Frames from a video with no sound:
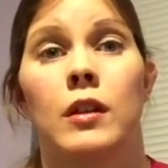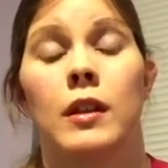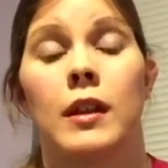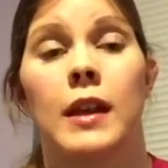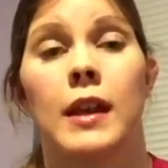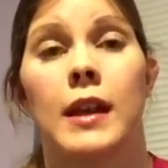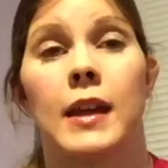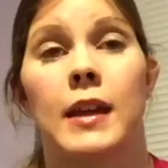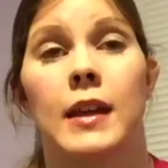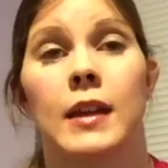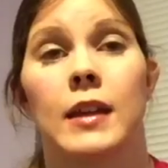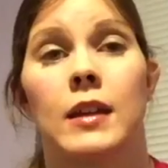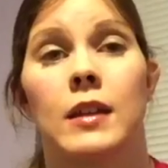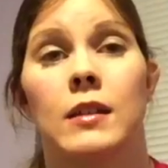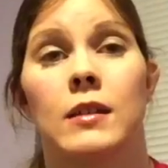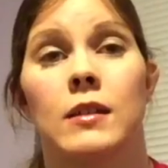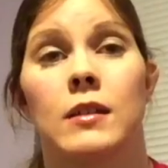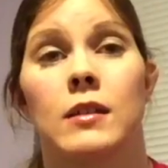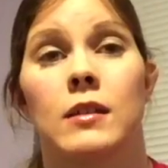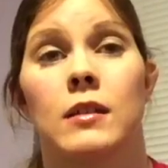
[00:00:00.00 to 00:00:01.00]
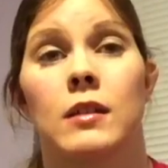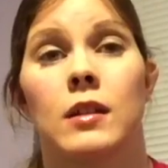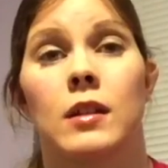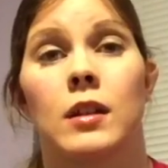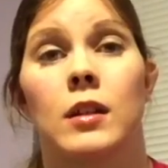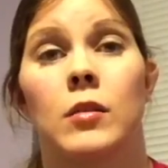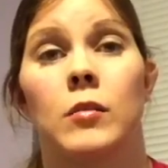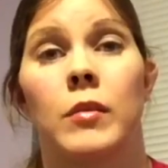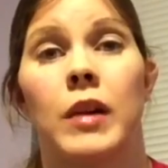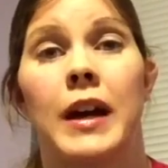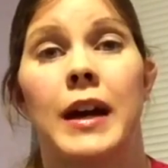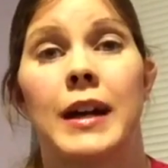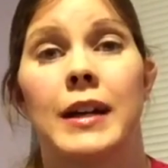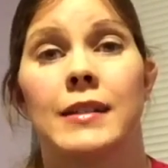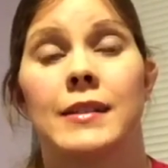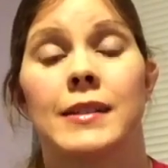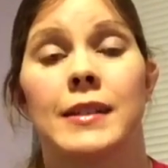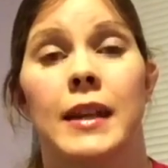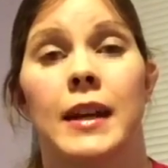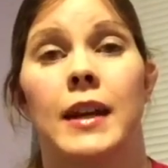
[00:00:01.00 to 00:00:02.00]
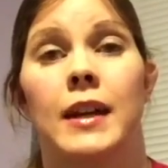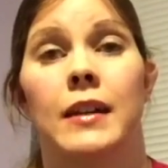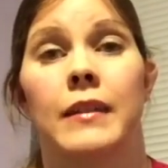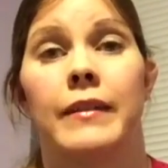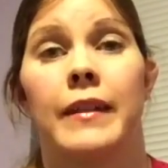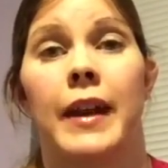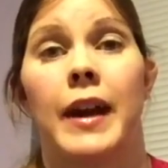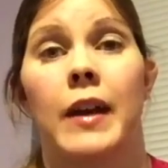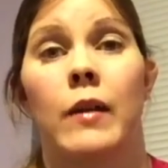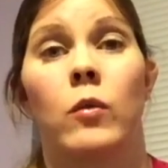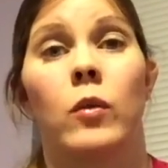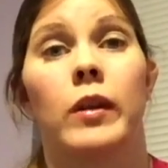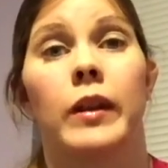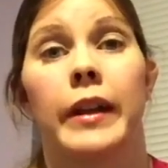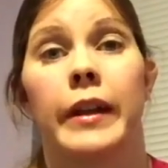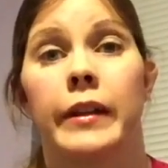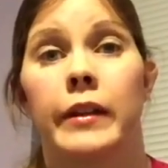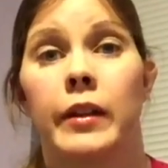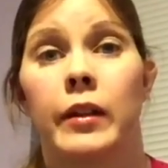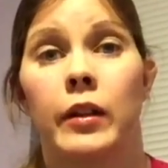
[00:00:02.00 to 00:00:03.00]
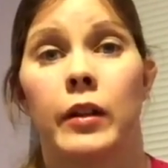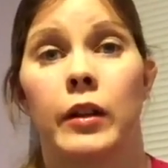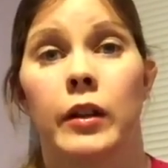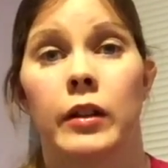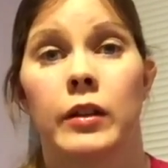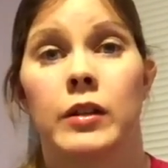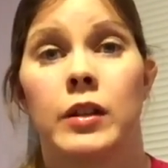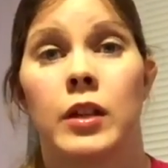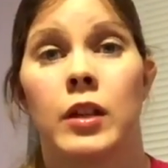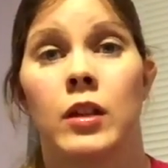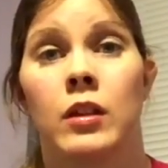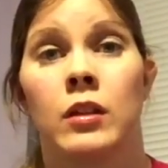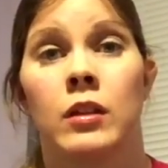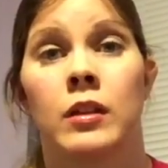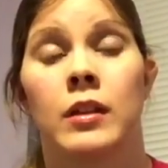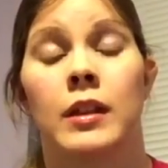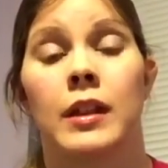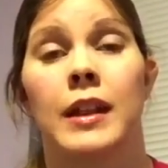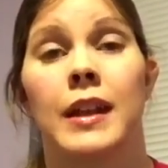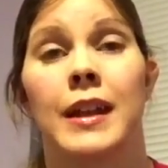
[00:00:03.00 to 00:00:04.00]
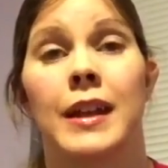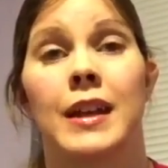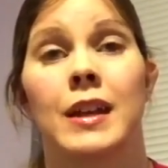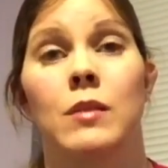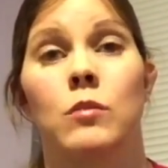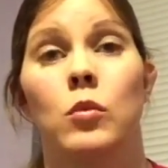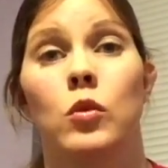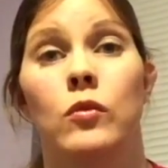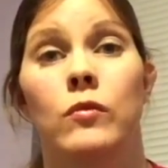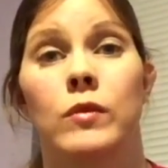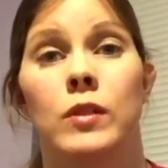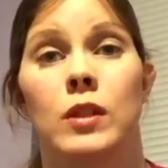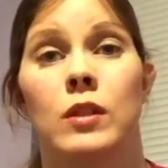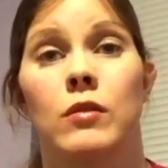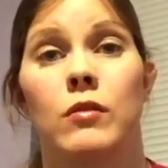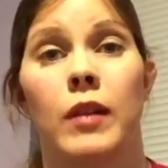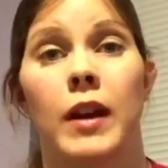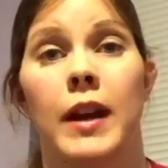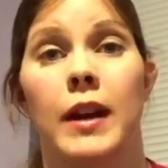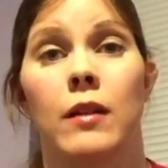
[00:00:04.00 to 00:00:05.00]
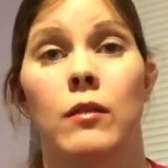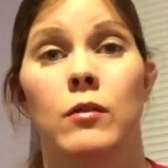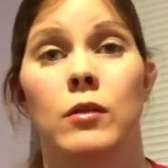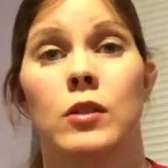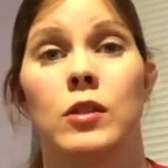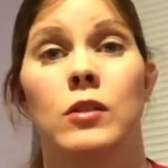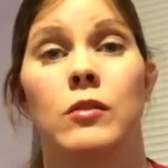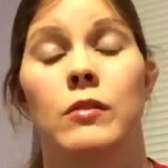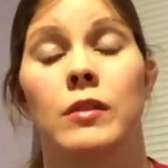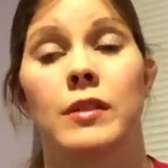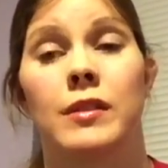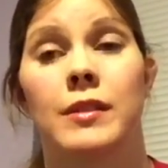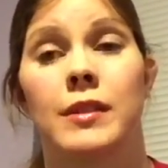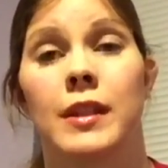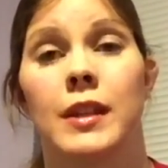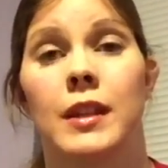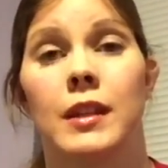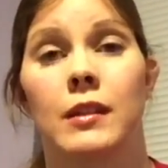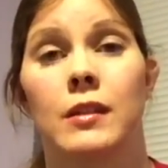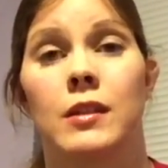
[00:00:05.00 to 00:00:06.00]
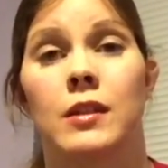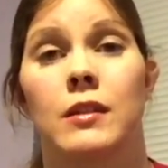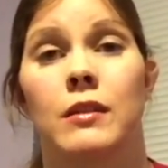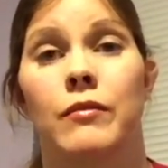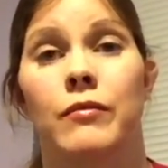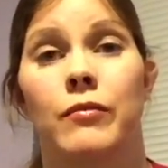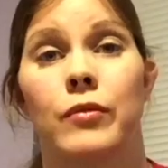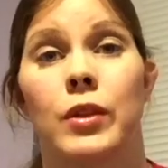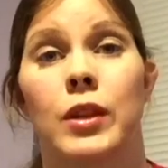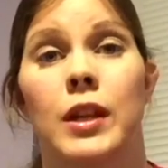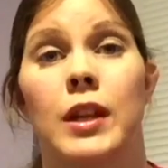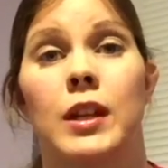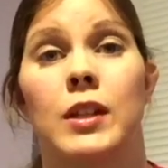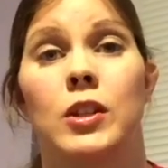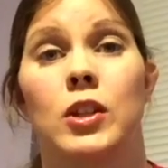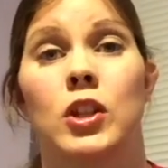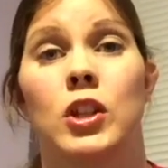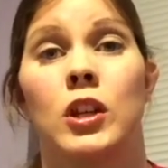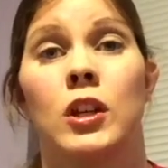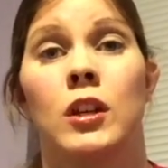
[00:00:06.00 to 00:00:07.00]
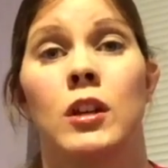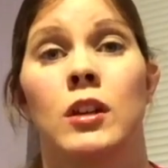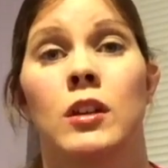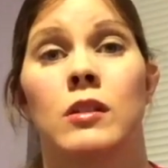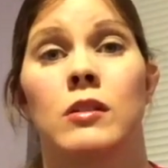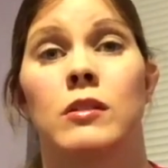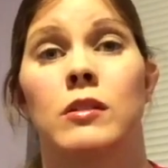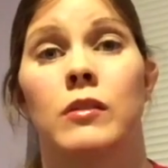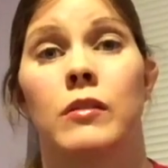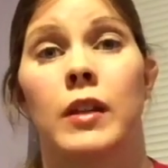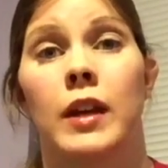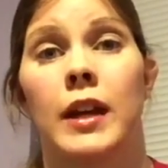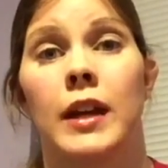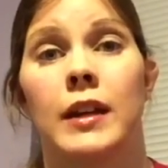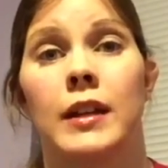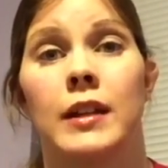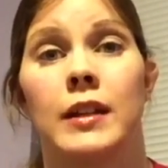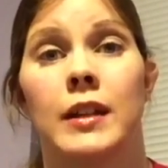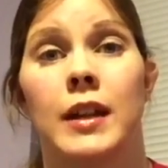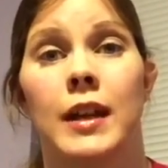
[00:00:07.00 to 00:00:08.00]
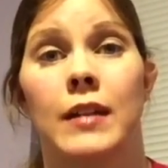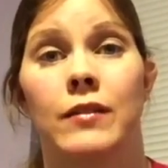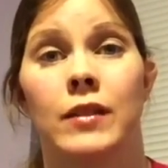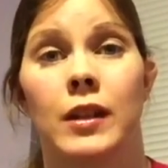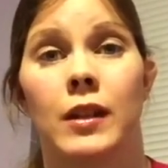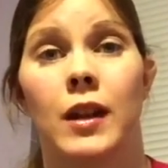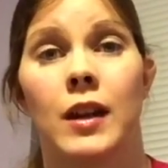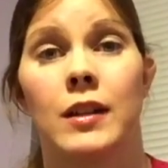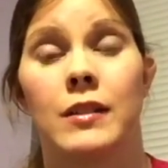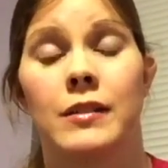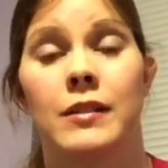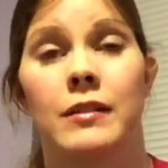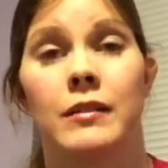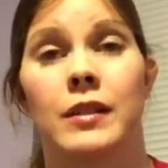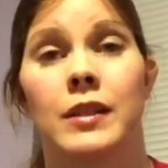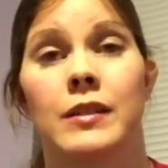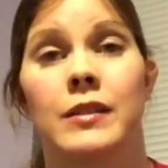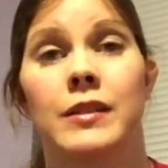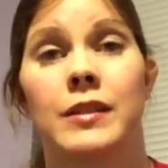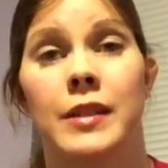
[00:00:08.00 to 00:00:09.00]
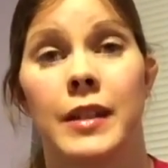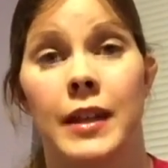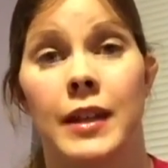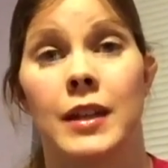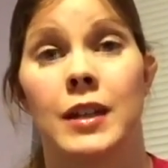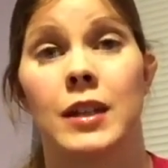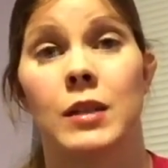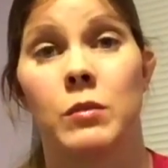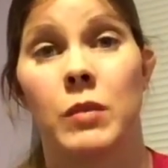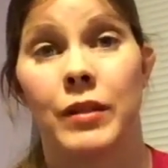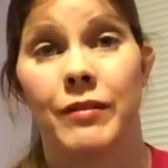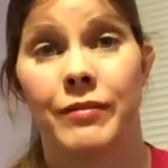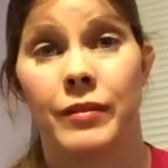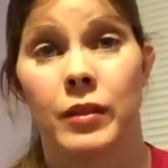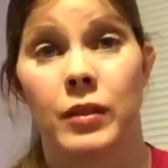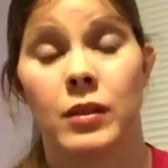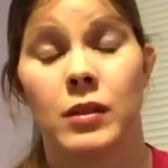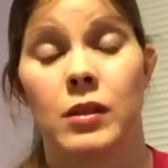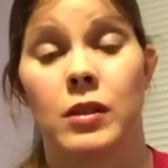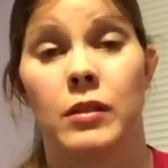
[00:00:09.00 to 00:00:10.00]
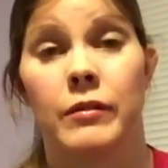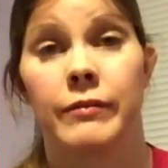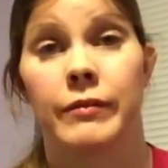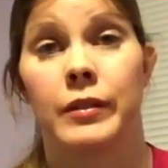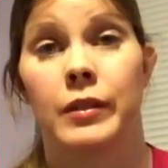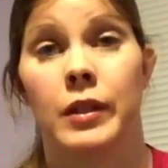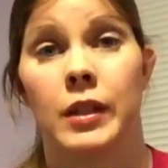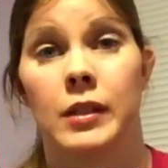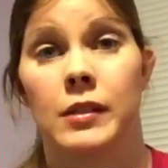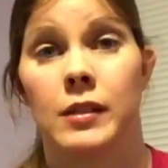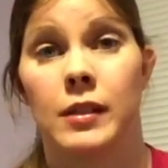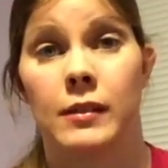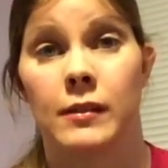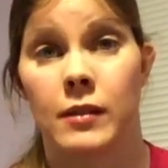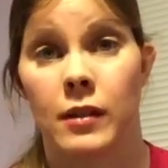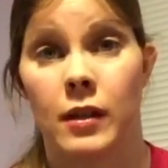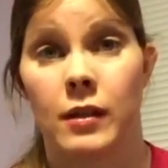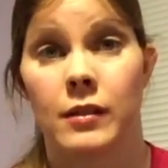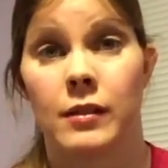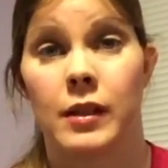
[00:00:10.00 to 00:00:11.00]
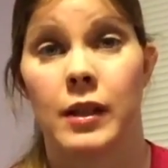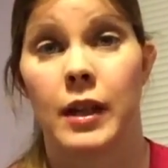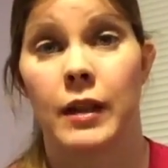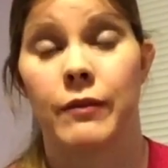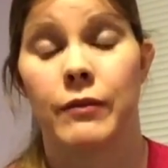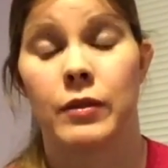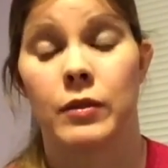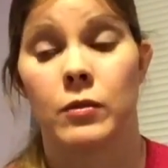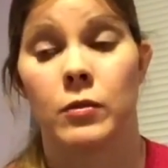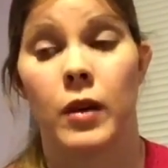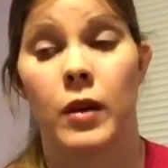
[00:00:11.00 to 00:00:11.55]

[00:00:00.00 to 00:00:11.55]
and I sat on that while I cooked and moved it around to the sink, to the fridge, so that I didn't have to constantly stand on my foot, because your foot gets exhausted after a